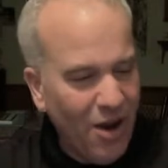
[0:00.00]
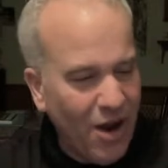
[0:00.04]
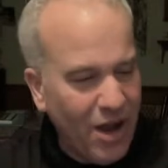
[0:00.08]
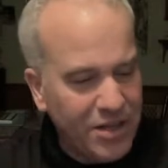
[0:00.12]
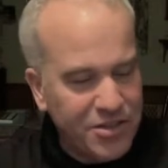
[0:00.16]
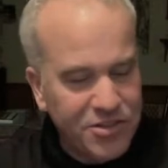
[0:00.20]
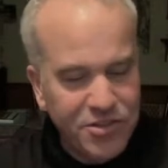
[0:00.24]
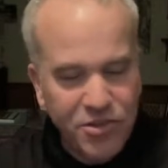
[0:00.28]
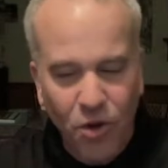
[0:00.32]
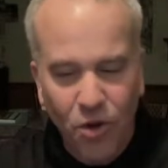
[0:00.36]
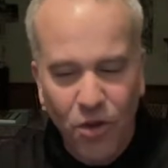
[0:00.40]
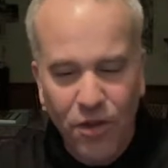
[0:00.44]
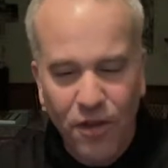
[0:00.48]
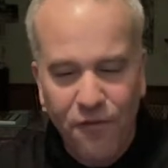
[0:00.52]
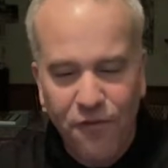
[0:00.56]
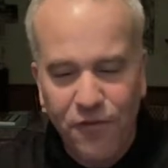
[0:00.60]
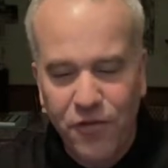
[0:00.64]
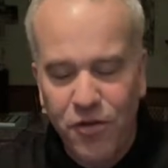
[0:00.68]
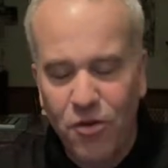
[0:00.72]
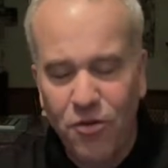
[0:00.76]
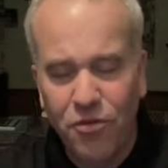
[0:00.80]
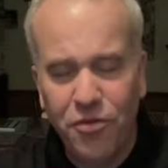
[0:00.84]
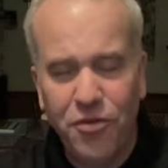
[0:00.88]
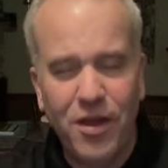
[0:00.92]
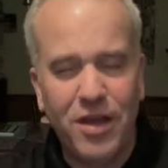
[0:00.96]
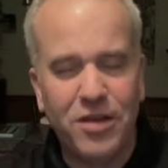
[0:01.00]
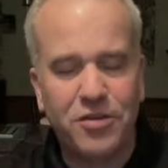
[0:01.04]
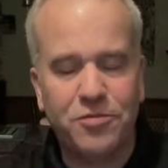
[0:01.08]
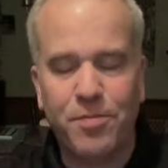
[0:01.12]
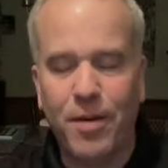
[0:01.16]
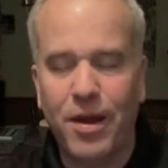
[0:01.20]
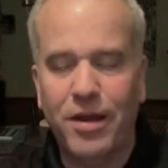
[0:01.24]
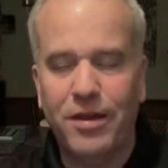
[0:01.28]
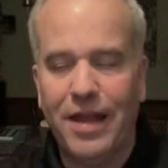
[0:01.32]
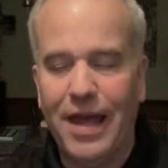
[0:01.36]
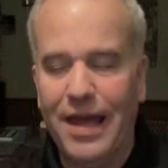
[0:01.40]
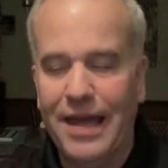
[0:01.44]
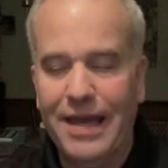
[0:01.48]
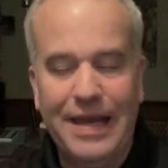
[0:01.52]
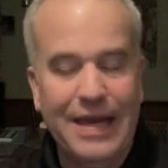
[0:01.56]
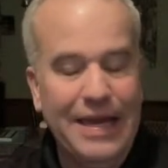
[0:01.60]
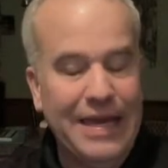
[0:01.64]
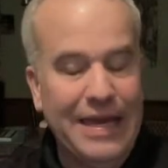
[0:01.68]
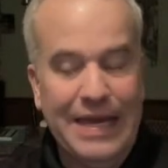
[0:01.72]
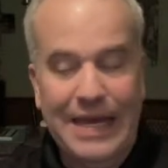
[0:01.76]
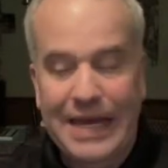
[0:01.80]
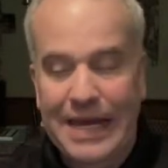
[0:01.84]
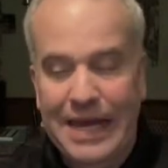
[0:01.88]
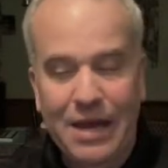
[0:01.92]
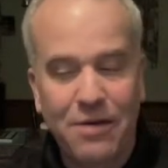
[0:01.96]
I sold a few things, but like,
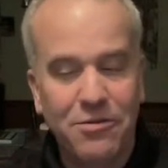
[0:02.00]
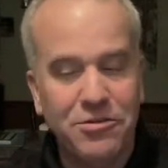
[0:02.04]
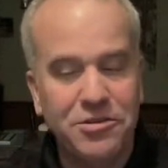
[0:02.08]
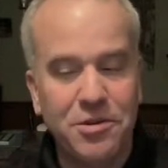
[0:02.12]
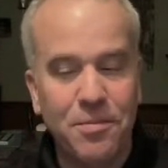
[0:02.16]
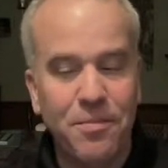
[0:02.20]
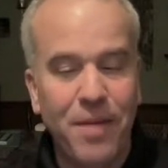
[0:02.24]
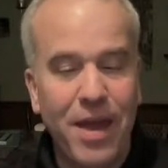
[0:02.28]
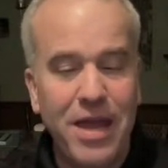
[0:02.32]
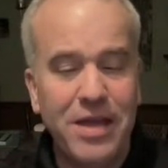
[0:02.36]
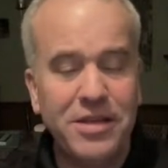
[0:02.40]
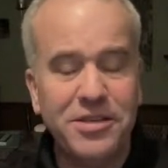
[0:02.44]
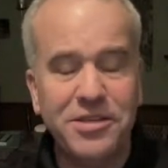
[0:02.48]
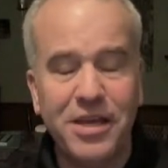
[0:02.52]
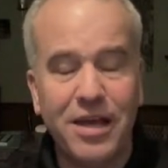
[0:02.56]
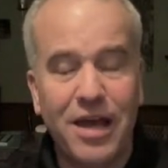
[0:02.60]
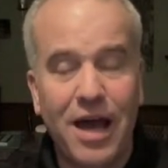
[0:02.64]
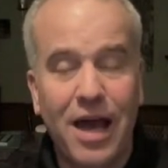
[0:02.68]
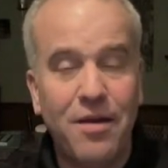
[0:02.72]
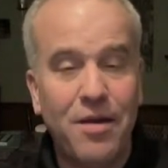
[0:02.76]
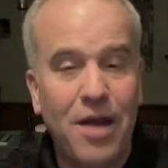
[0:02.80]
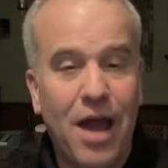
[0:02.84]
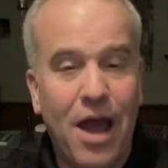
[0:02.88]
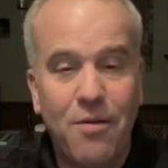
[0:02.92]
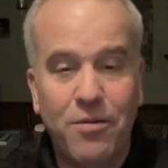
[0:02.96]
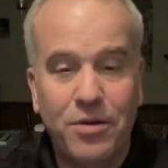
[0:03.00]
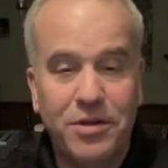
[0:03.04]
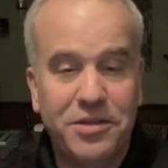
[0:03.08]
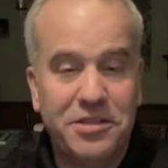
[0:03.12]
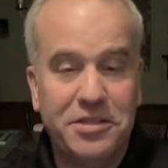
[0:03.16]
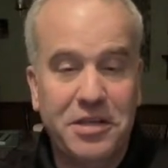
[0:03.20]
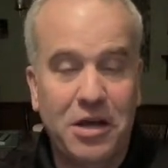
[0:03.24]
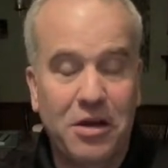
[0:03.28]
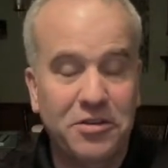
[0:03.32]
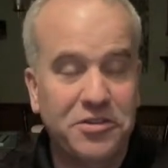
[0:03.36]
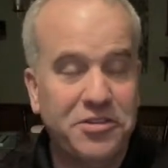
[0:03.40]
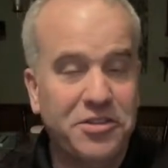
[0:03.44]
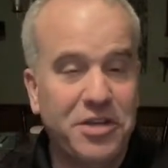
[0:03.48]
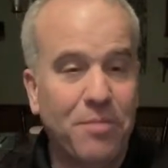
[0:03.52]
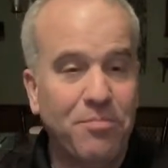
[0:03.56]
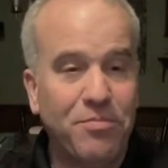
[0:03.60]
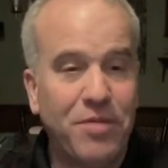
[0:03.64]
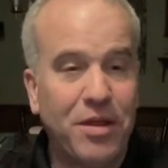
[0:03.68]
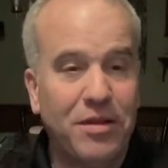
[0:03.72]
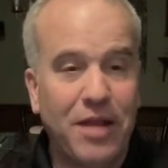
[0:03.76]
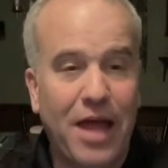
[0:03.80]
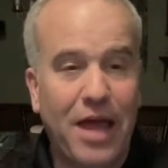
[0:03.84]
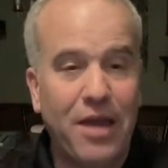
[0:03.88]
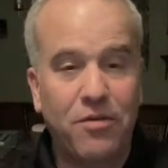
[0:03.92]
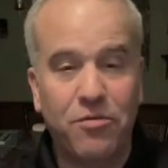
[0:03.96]
it was amazing. I would sell
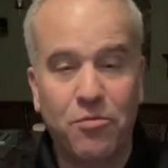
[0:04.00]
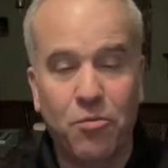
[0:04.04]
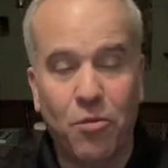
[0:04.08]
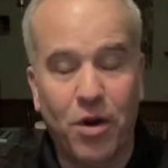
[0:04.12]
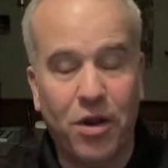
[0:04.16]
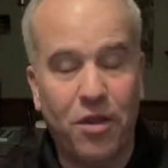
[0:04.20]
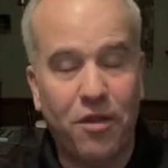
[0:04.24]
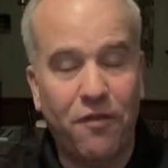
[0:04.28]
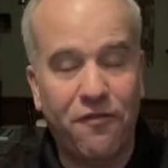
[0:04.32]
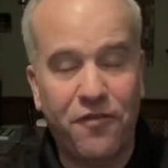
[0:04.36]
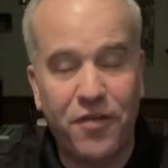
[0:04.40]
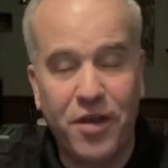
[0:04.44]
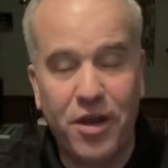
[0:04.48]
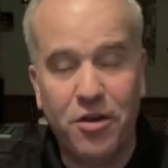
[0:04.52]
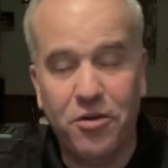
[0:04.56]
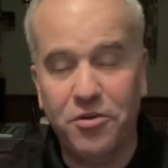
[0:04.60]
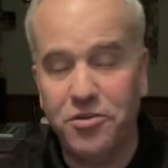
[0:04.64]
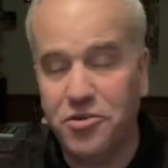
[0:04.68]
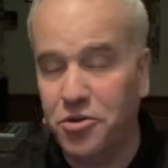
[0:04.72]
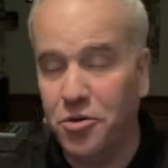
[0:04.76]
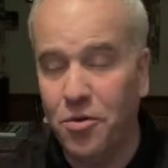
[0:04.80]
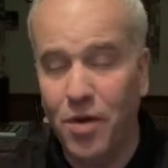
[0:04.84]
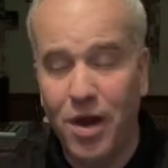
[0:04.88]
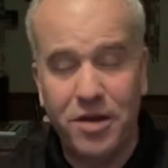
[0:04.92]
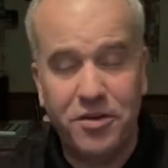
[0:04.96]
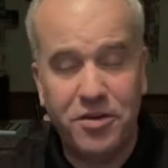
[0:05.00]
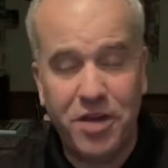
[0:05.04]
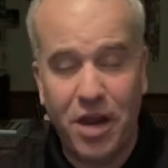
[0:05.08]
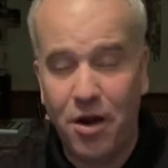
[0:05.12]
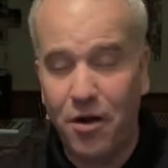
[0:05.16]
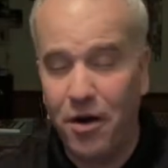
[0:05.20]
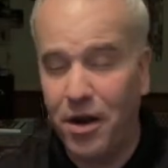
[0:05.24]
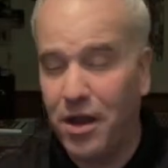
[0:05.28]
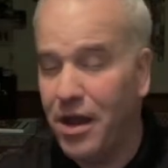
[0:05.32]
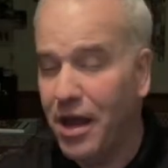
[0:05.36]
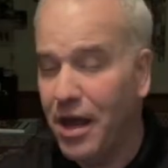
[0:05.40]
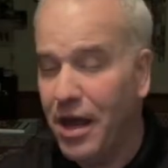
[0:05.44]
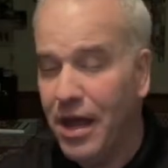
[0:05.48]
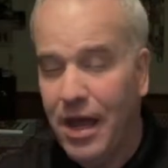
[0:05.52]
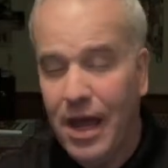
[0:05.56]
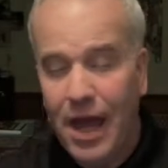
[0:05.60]
something like one of the figures you had, Terry.